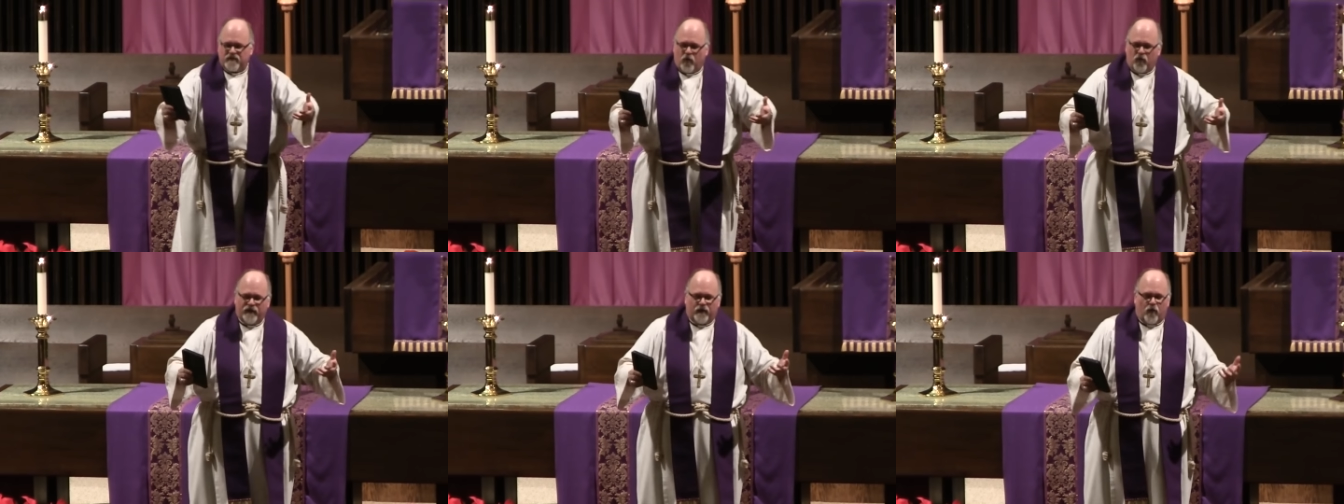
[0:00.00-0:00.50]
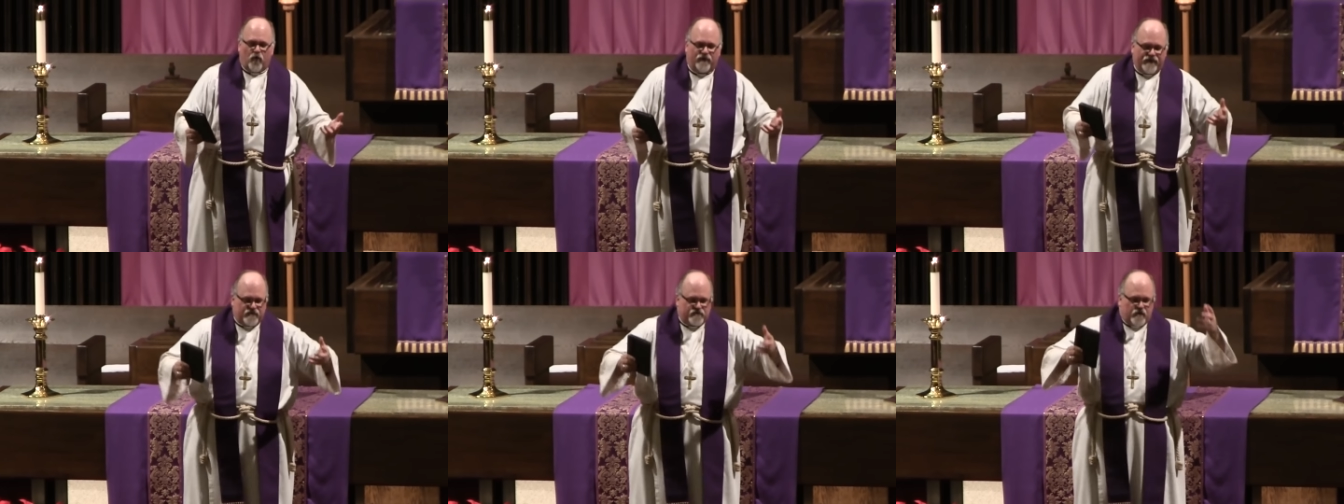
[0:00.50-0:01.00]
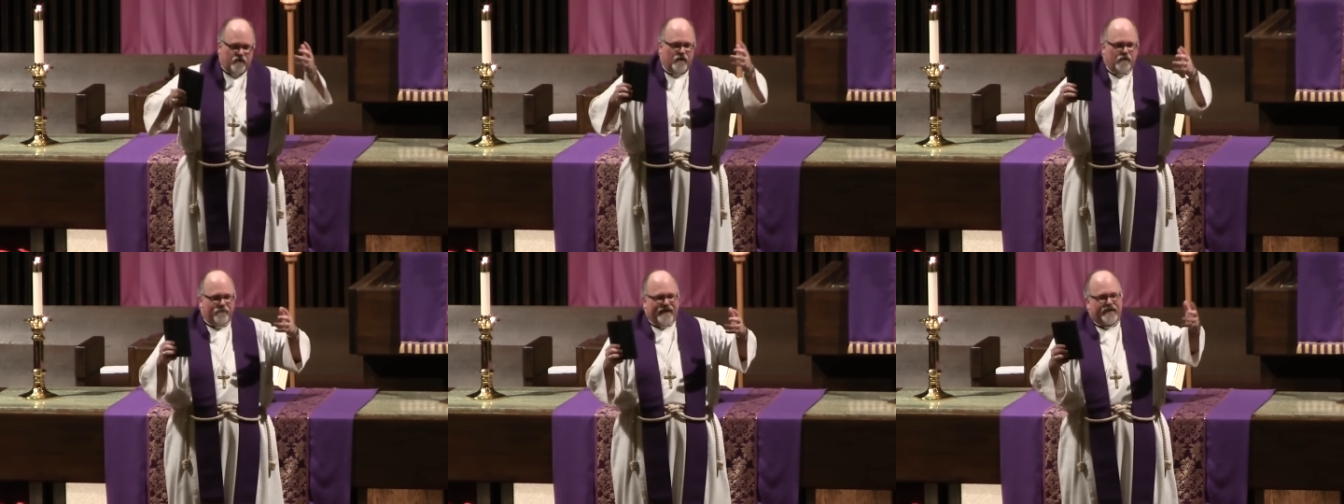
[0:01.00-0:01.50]
into Holy of Holies
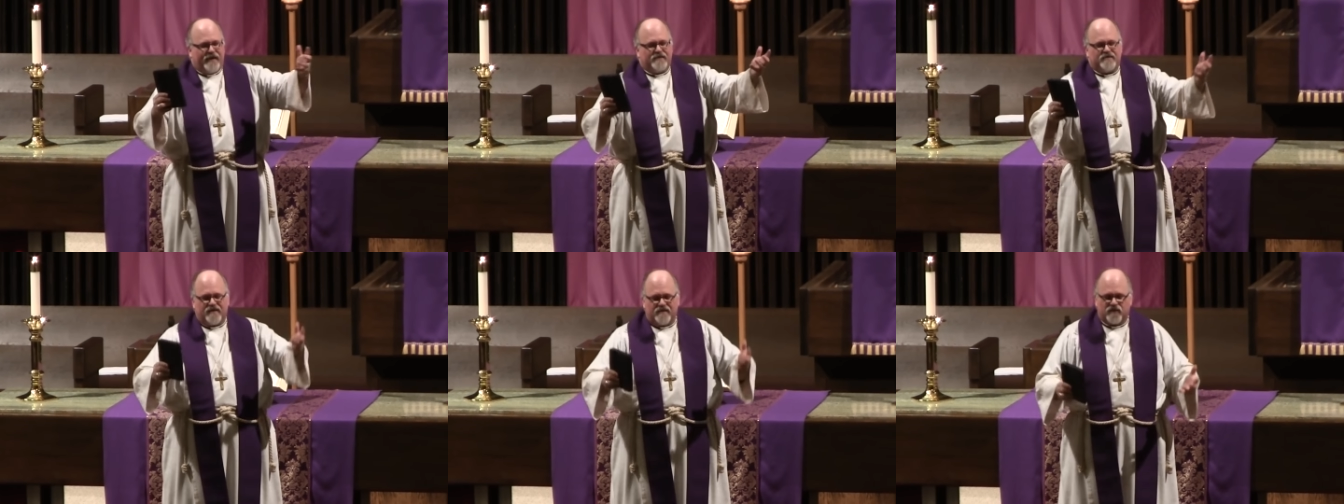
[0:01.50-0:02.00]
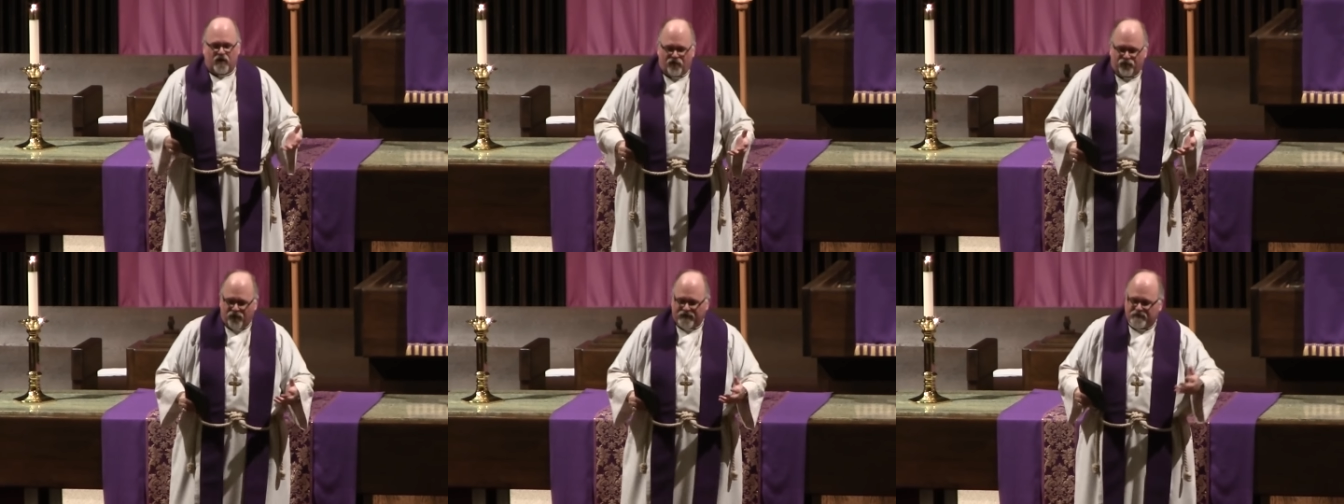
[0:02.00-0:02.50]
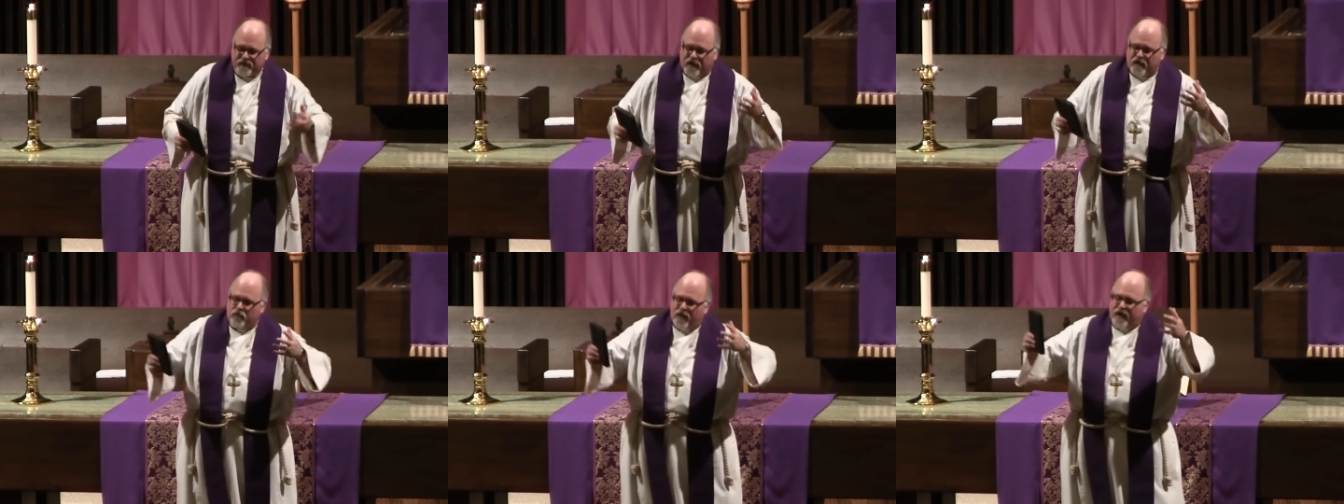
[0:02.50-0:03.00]
to make incense offering to
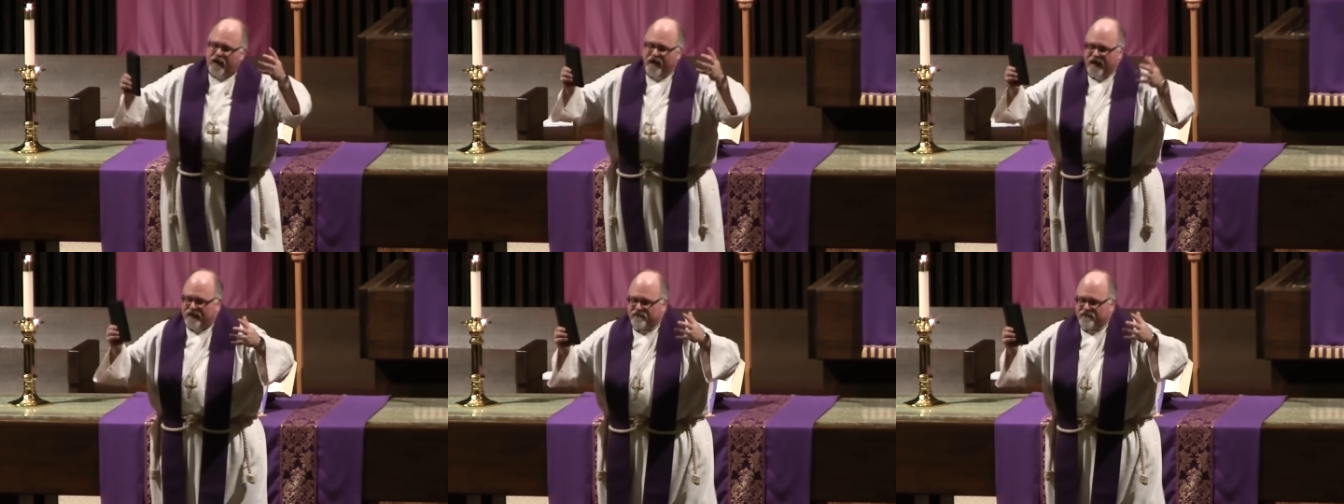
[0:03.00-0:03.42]
Yahweh.